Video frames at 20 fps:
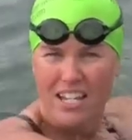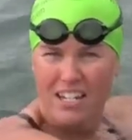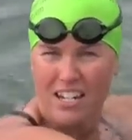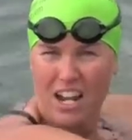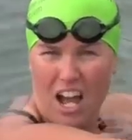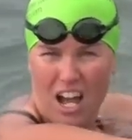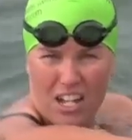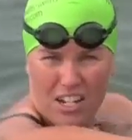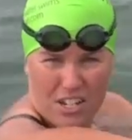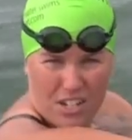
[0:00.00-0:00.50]

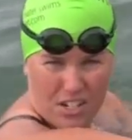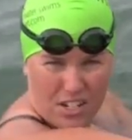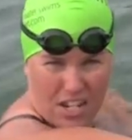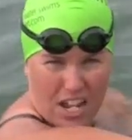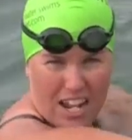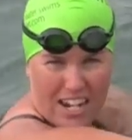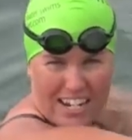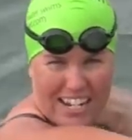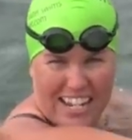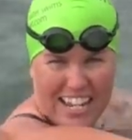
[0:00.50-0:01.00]
not
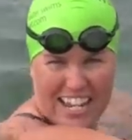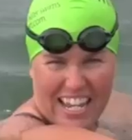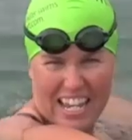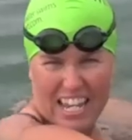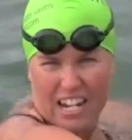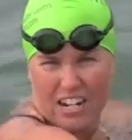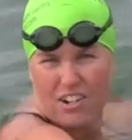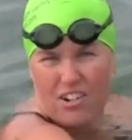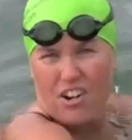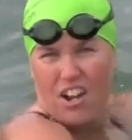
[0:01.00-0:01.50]
cutting
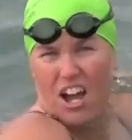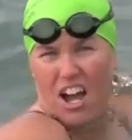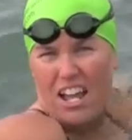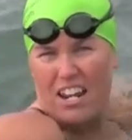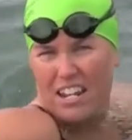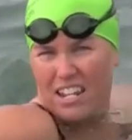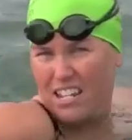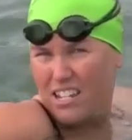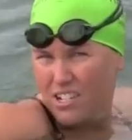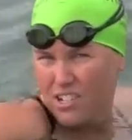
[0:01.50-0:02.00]
in or
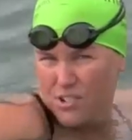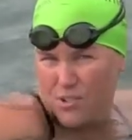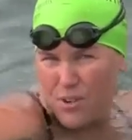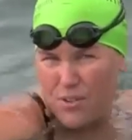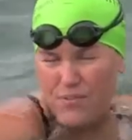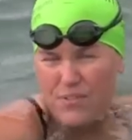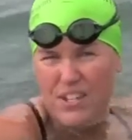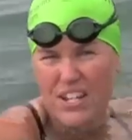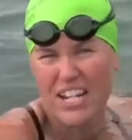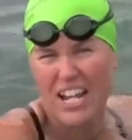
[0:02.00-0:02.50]
not
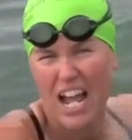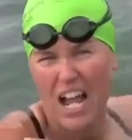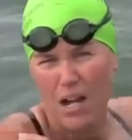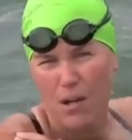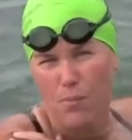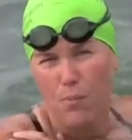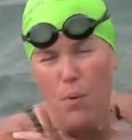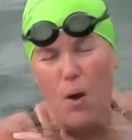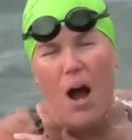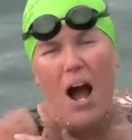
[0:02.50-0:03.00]
drifting
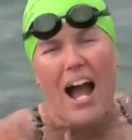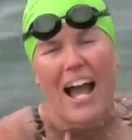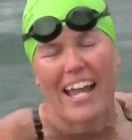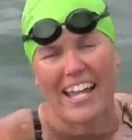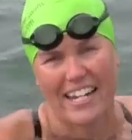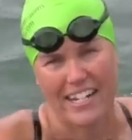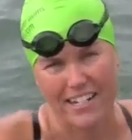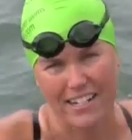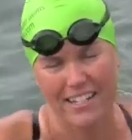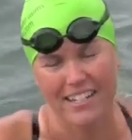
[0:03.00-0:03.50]
out
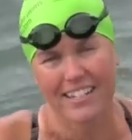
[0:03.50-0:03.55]
wide.